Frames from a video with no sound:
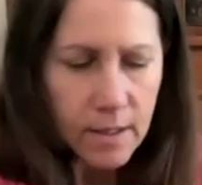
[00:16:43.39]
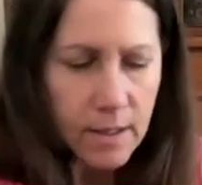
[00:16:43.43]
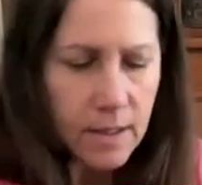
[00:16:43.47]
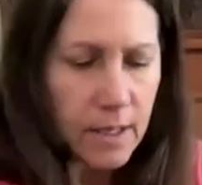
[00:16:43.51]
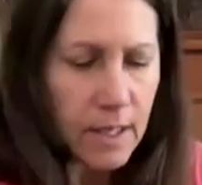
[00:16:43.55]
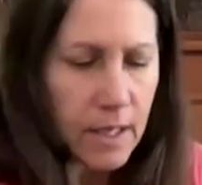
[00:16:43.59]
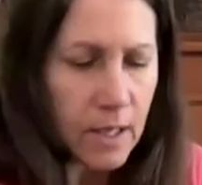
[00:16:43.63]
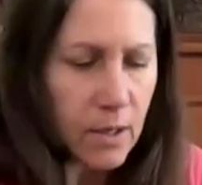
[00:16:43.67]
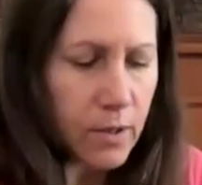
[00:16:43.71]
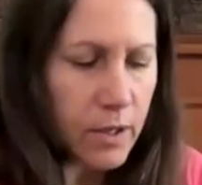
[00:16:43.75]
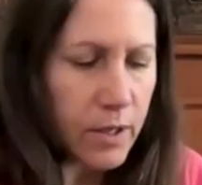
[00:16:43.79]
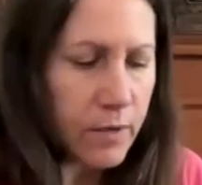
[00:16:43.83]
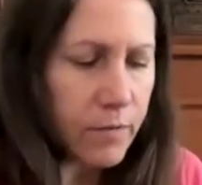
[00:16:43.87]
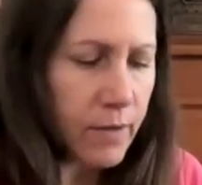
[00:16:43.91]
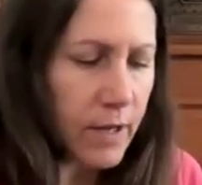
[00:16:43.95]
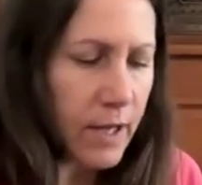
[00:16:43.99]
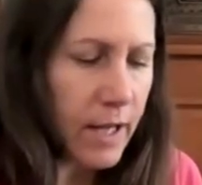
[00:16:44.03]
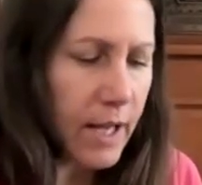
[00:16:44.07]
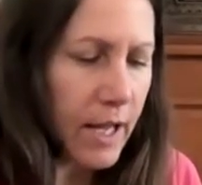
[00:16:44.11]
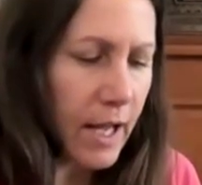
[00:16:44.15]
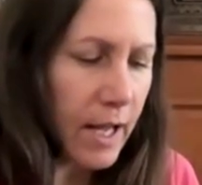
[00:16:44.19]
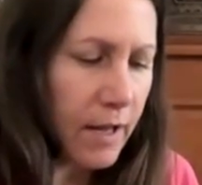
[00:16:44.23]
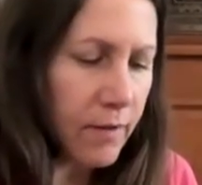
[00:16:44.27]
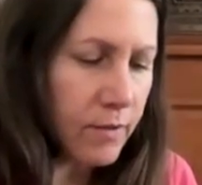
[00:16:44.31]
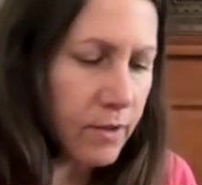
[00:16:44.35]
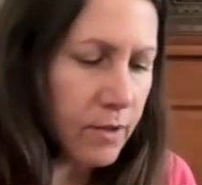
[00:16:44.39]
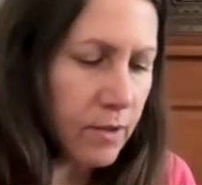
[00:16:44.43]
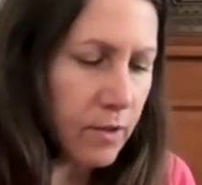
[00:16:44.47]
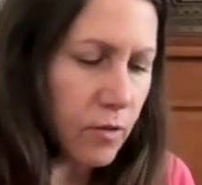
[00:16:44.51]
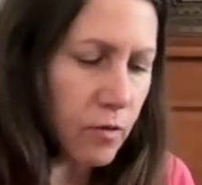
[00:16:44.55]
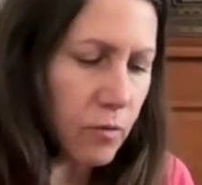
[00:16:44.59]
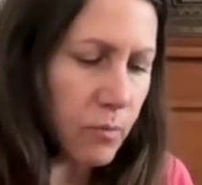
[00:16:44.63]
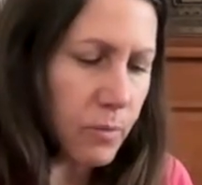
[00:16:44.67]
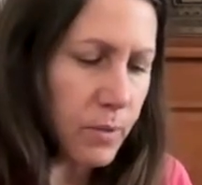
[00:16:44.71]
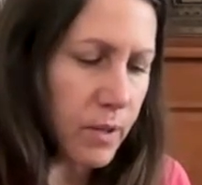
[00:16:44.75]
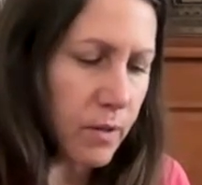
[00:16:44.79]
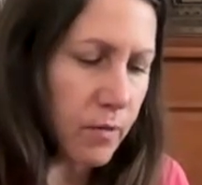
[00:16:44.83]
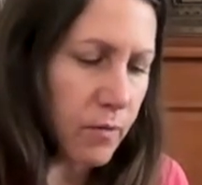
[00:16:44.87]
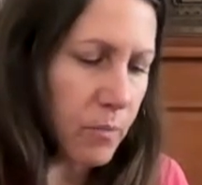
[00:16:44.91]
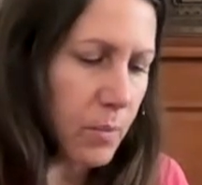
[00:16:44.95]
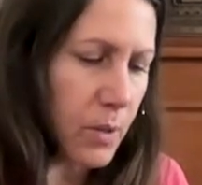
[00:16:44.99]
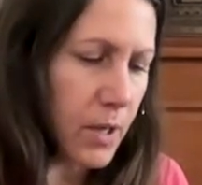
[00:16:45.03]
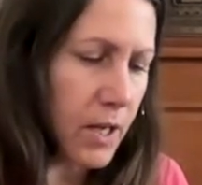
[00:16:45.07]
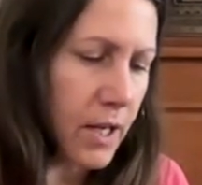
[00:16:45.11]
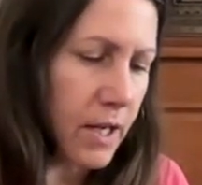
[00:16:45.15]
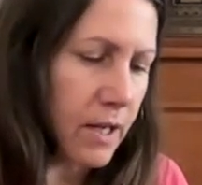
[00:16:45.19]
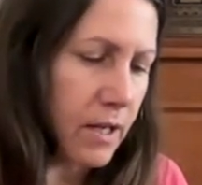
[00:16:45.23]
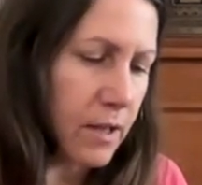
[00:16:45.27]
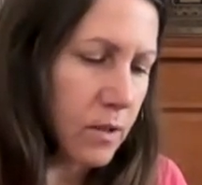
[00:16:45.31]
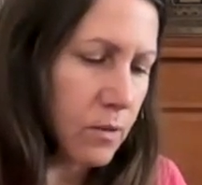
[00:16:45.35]
Now, if I have a little bit of
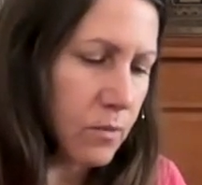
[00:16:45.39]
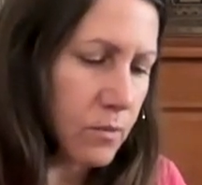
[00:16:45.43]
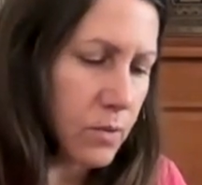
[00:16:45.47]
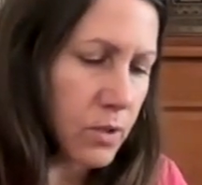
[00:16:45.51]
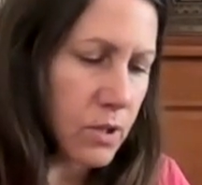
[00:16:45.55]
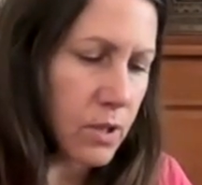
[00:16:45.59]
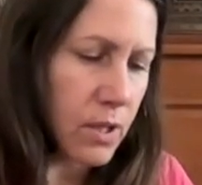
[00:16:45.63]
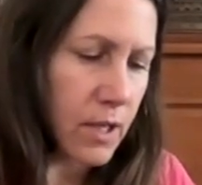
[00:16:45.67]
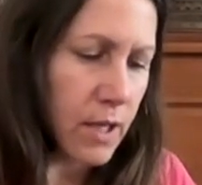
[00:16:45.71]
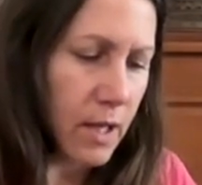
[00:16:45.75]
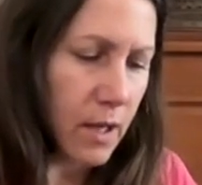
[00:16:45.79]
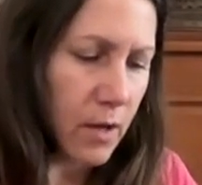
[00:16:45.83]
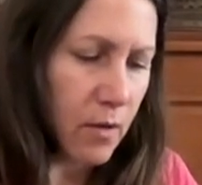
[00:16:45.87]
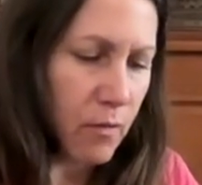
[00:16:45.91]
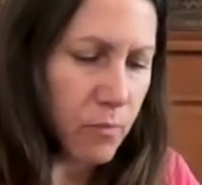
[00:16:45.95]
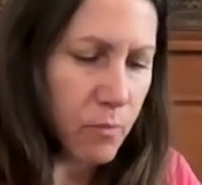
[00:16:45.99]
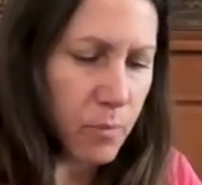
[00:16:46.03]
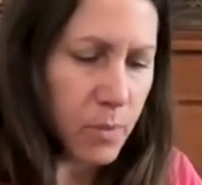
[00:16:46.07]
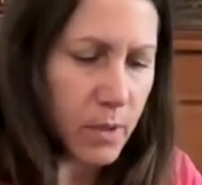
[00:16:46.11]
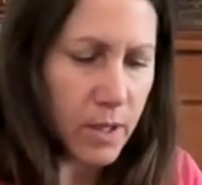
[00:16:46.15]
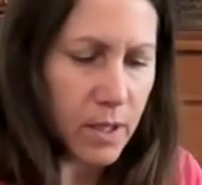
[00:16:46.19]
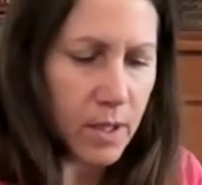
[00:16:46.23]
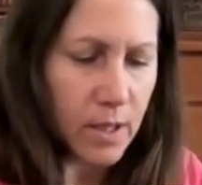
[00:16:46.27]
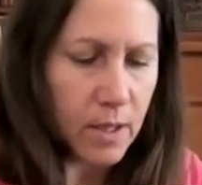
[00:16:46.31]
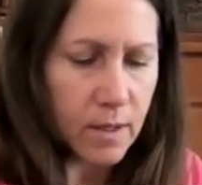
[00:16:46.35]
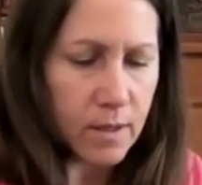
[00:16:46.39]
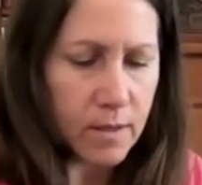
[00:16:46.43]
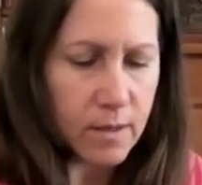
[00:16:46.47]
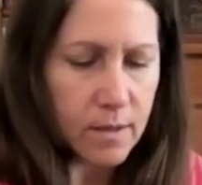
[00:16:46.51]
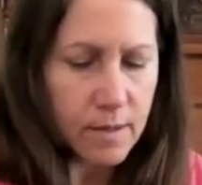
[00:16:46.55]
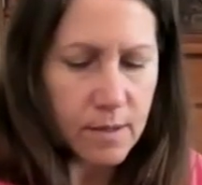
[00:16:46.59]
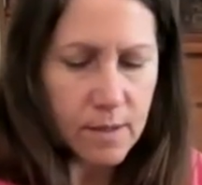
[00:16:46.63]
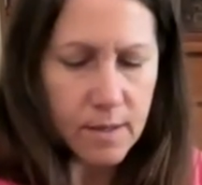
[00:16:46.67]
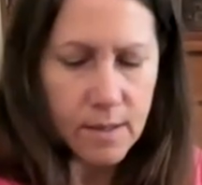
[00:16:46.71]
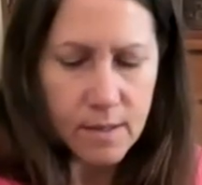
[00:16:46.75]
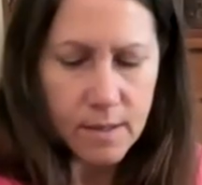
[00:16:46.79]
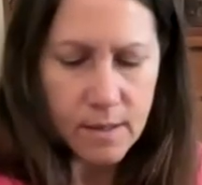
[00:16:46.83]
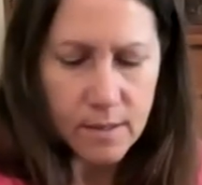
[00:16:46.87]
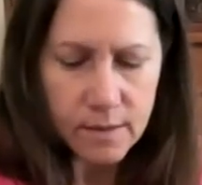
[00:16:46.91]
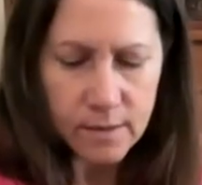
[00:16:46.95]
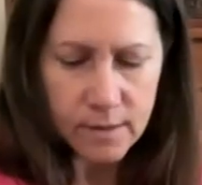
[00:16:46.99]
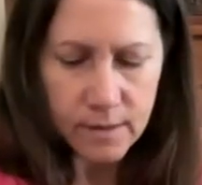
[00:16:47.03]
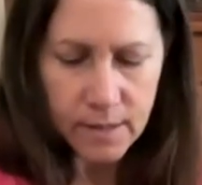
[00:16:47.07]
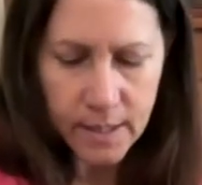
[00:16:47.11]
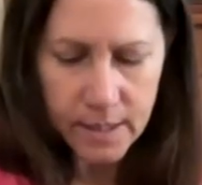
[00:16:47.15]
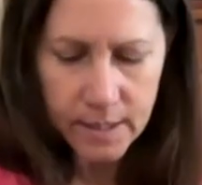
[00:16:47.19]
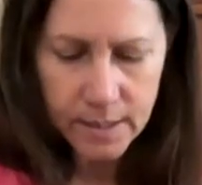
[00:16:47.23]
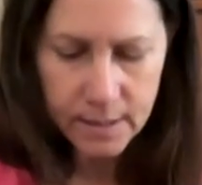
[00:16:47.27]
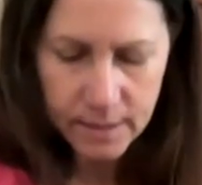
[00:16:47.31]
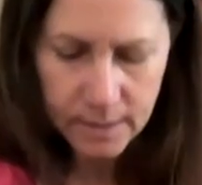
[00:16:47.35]
pain, which I have been
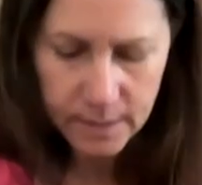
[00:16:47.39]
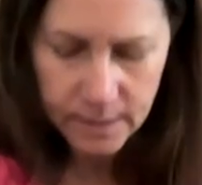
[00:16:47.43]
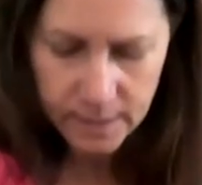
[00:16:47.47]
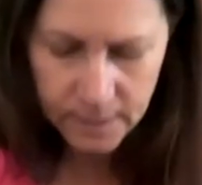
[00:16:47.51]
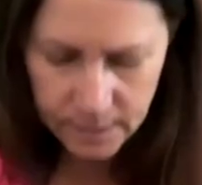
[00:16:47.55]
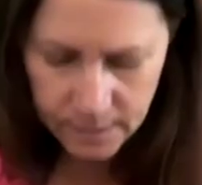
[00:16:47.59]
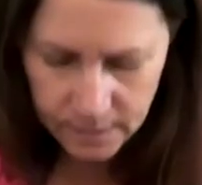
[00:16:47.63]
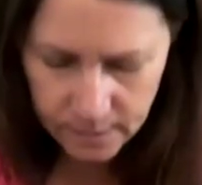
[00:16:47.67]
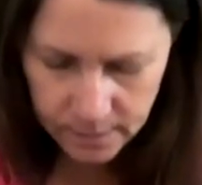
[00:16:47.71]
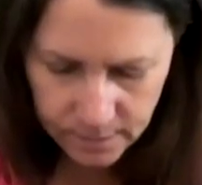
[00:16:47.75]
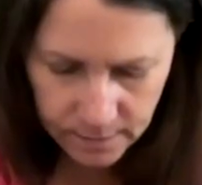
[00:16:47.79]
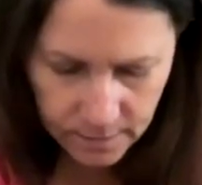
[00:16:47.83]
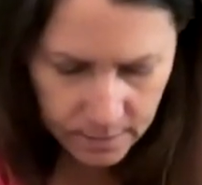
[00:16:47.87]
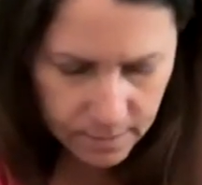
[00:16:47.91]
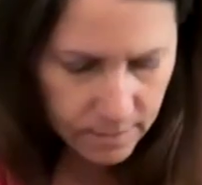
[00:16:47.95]
lately,